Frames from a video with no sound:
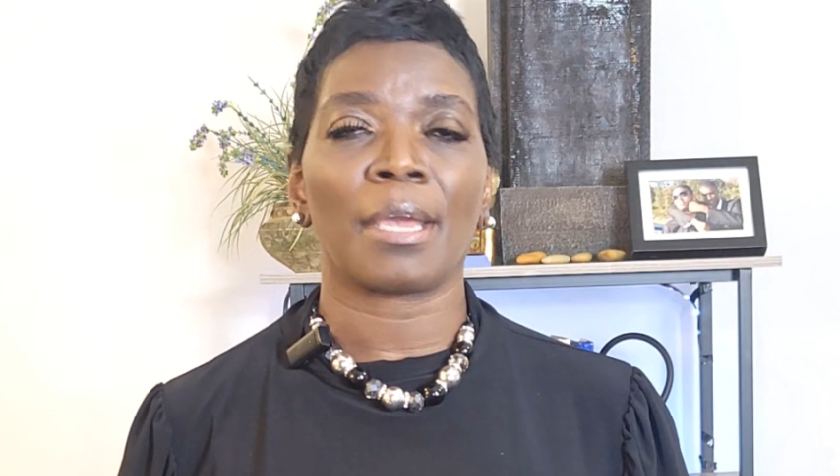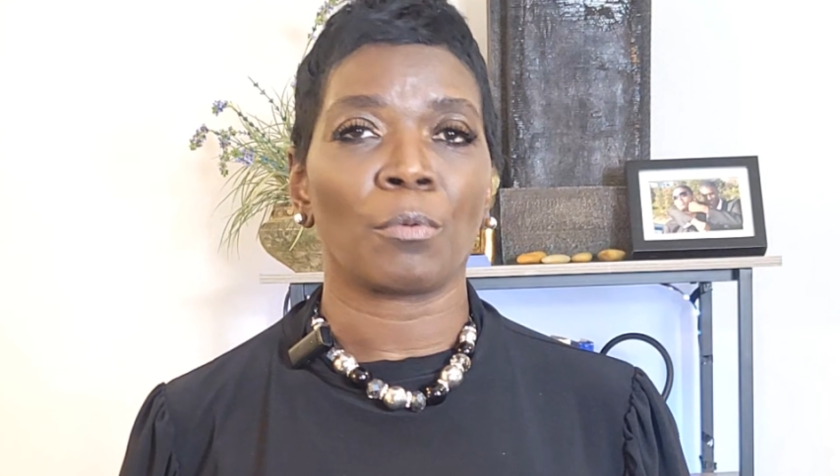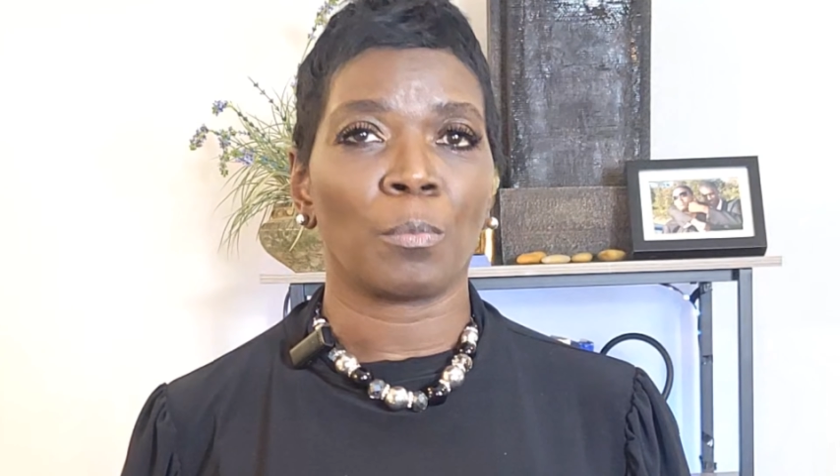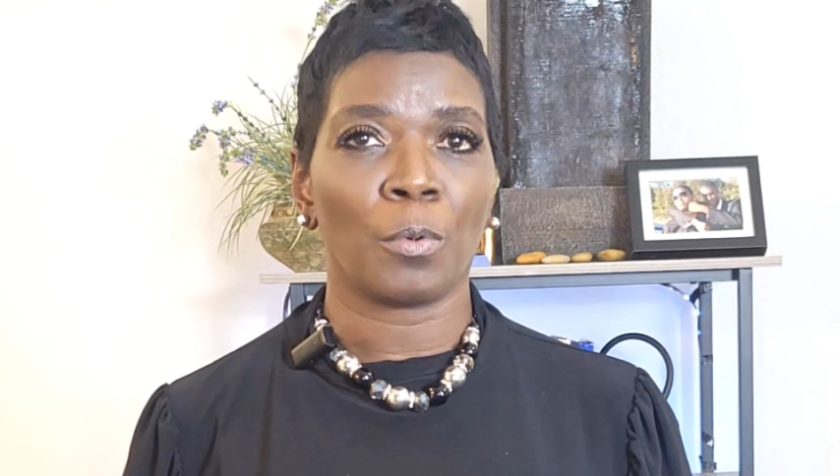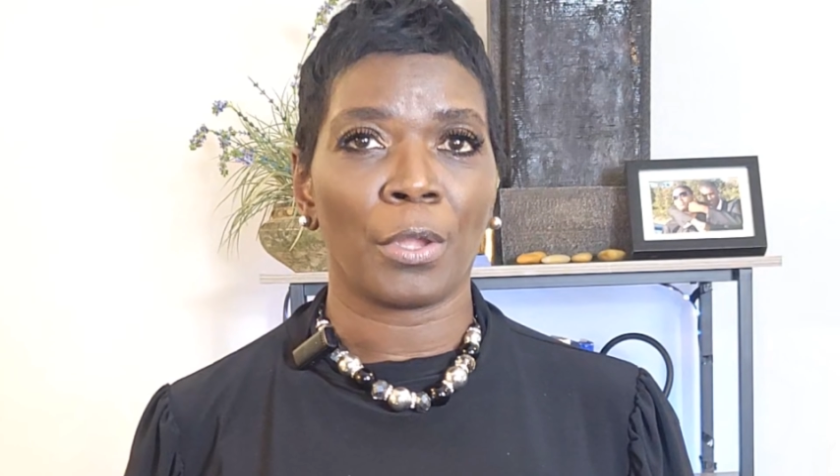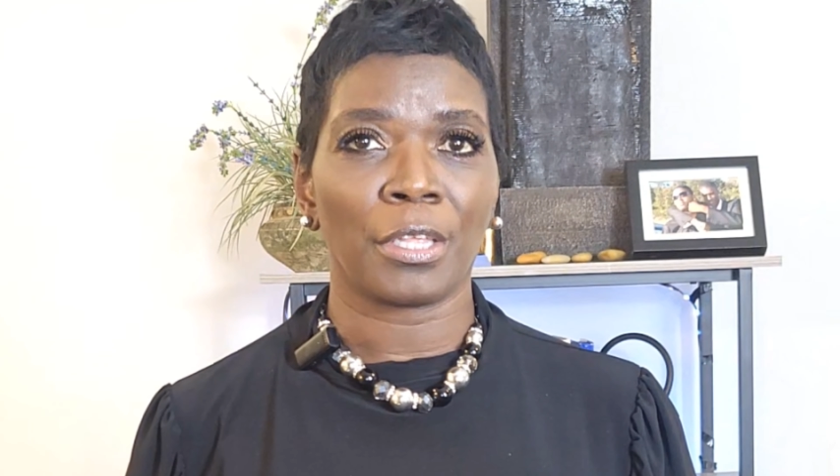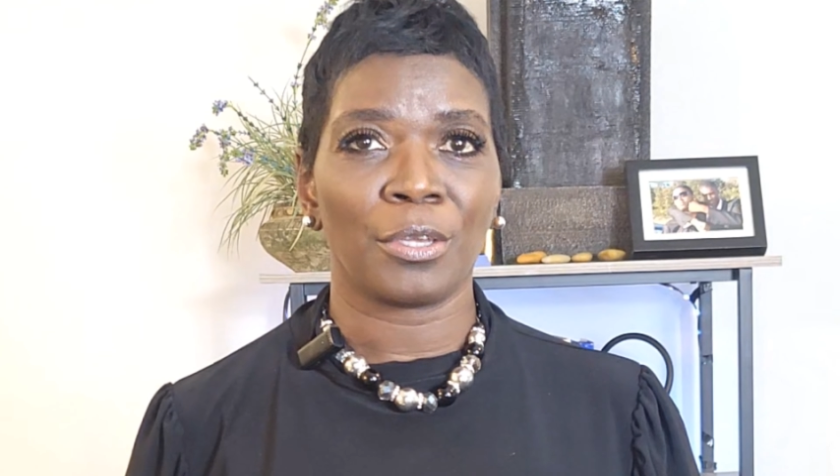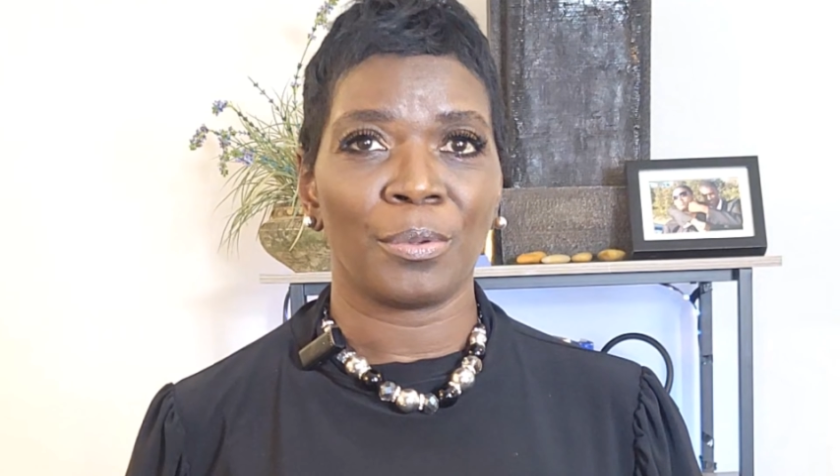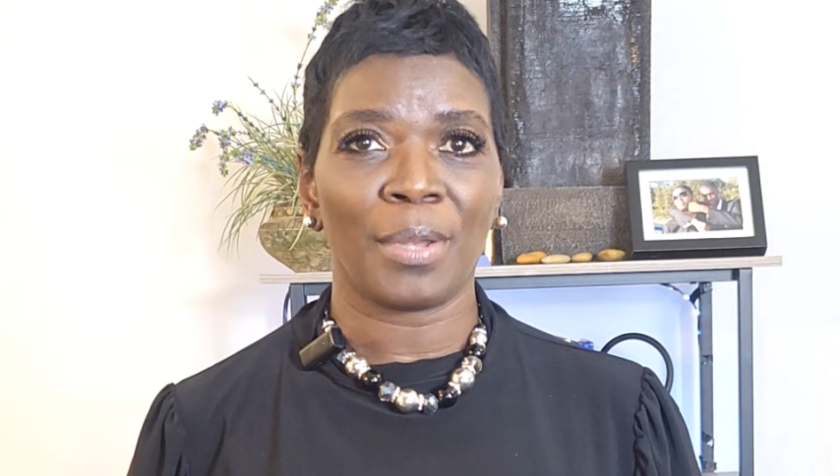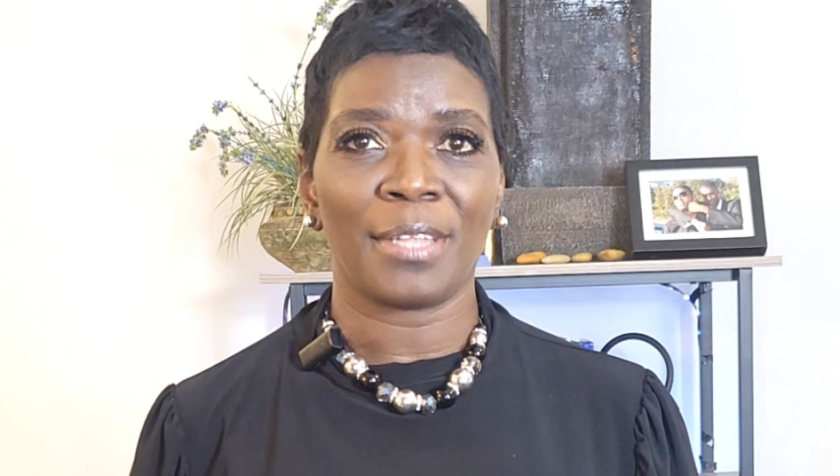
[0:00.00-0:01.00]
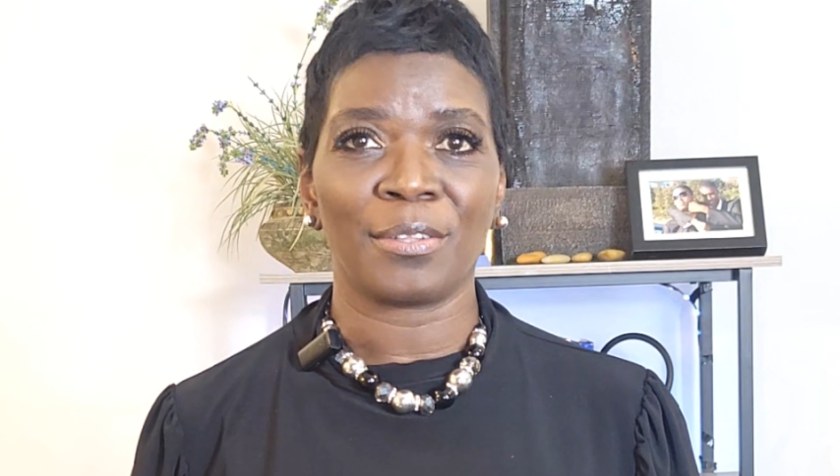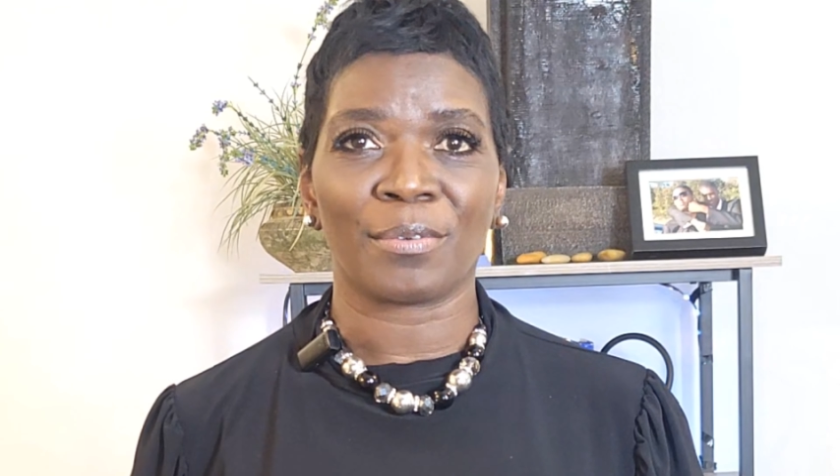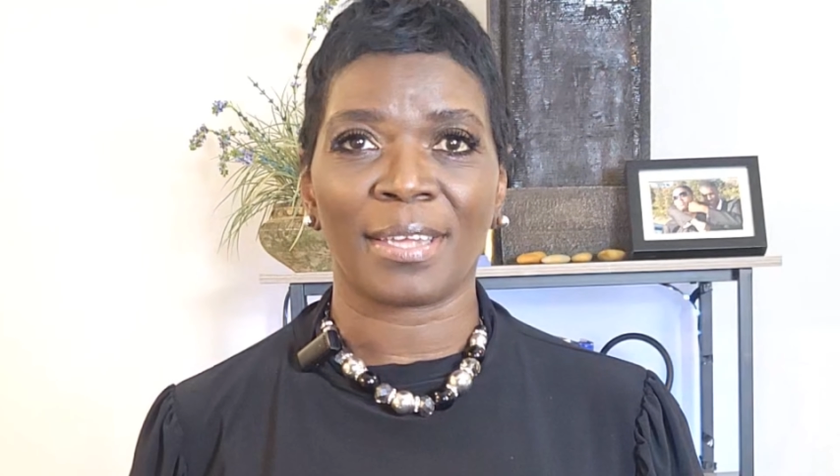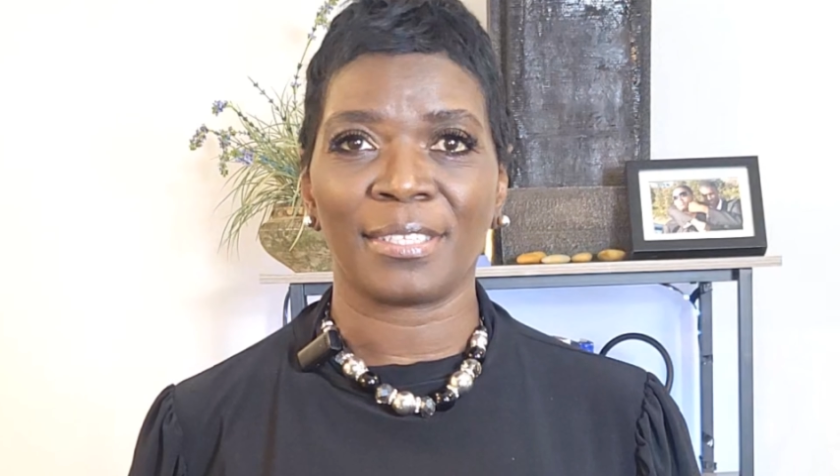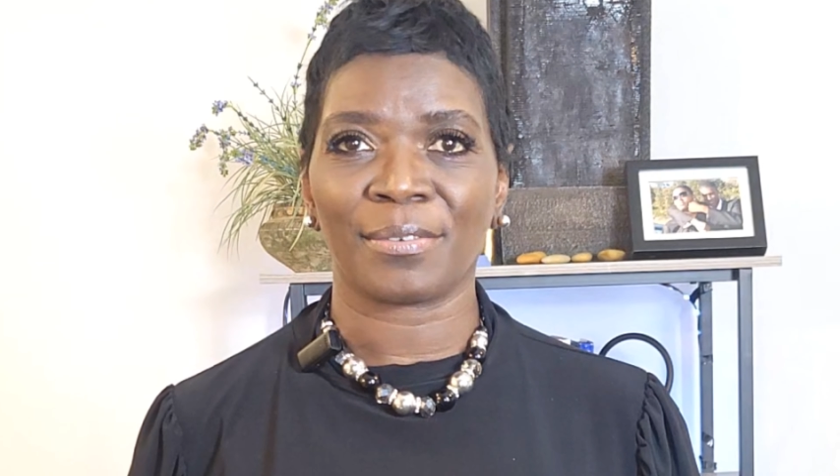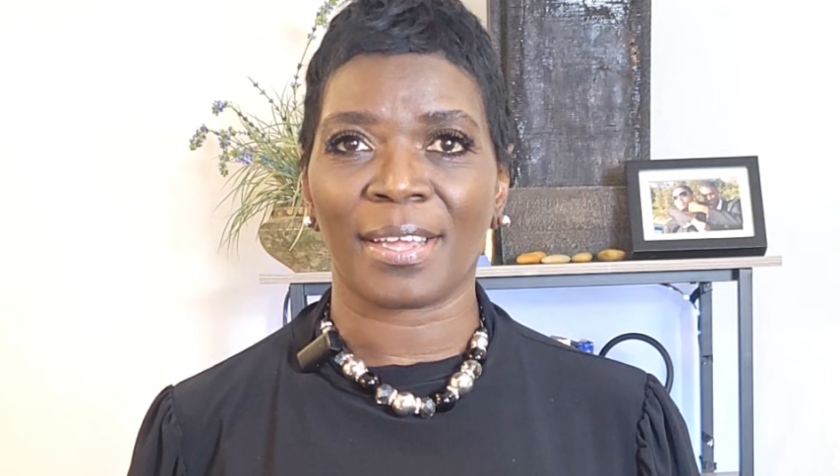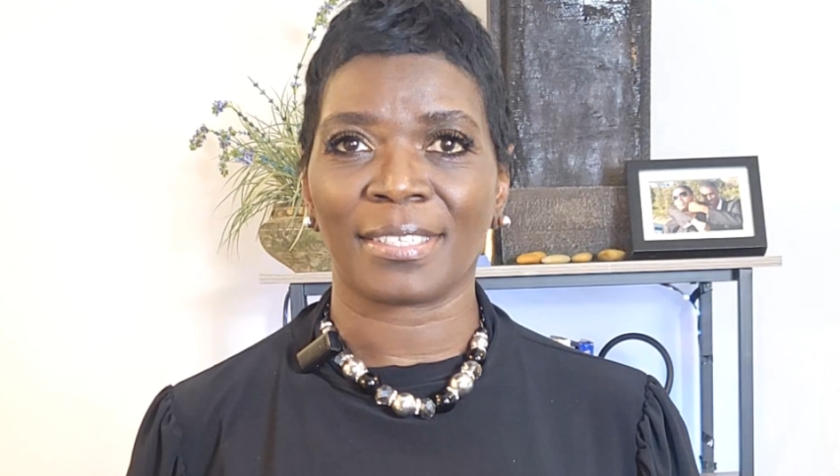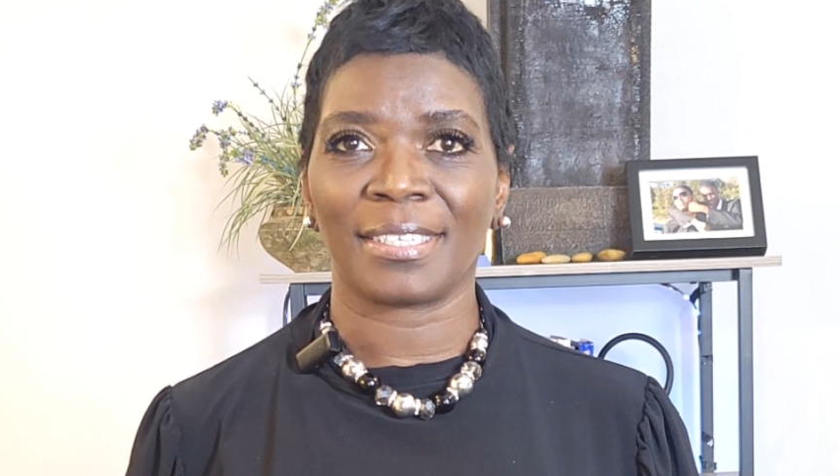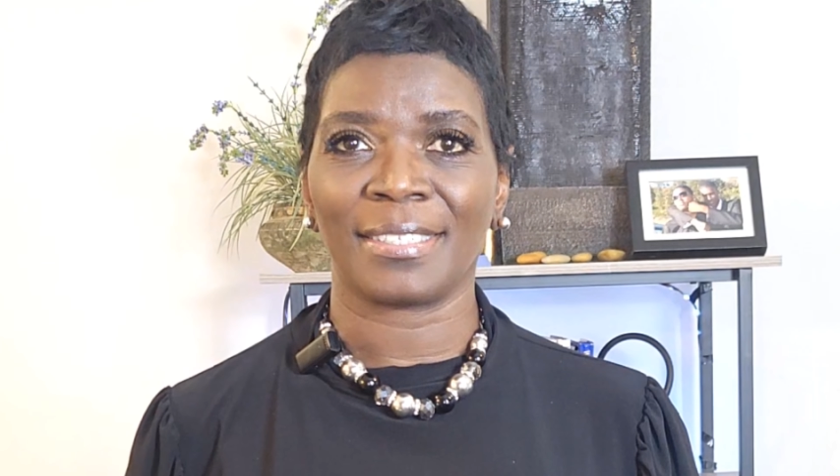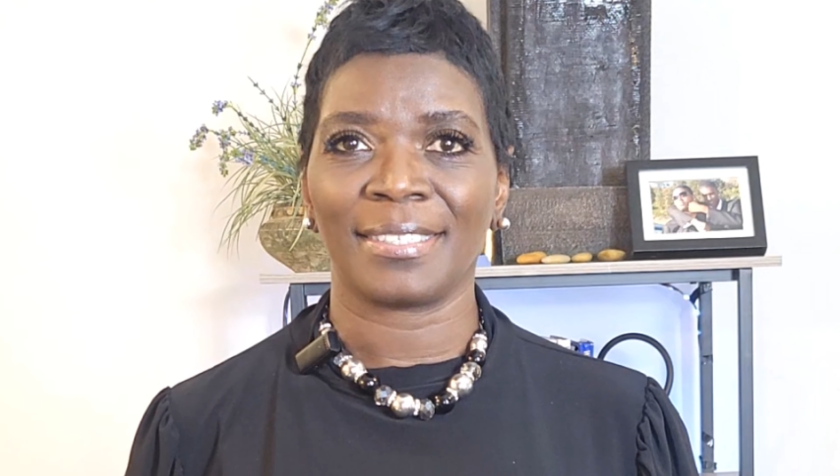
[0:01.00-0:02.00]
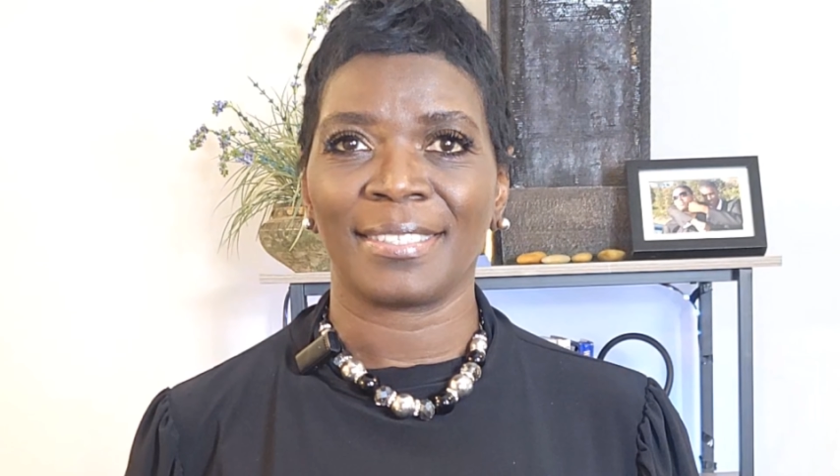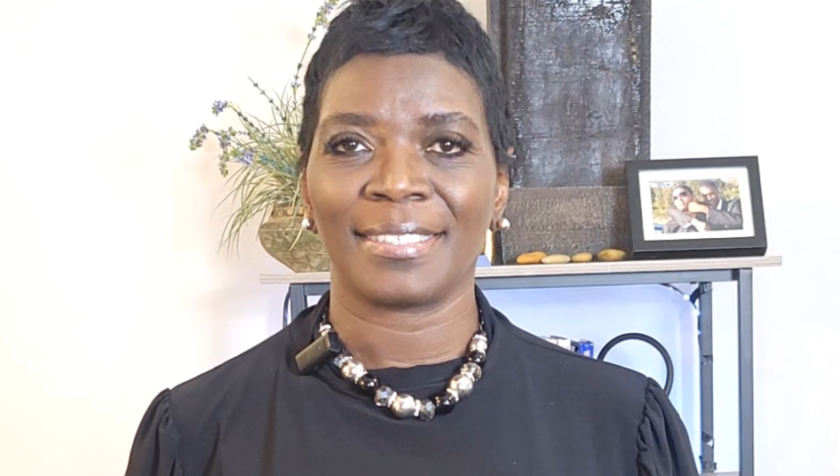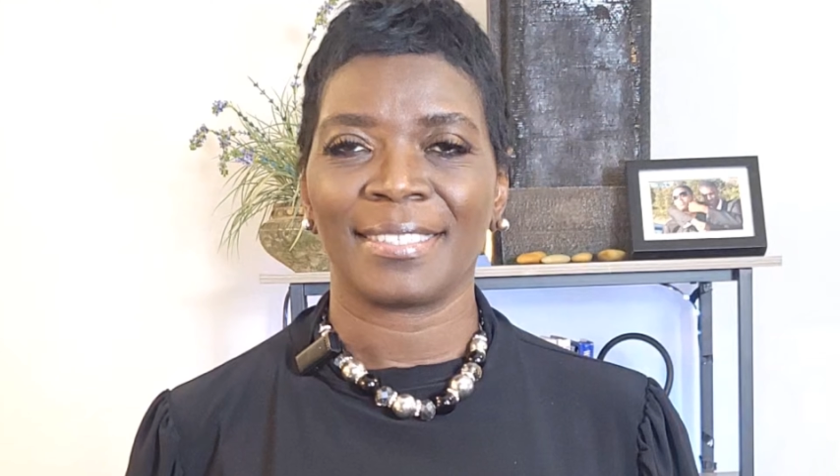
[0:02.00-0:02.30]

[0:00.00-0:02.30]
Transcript: and I will point you in the right direction.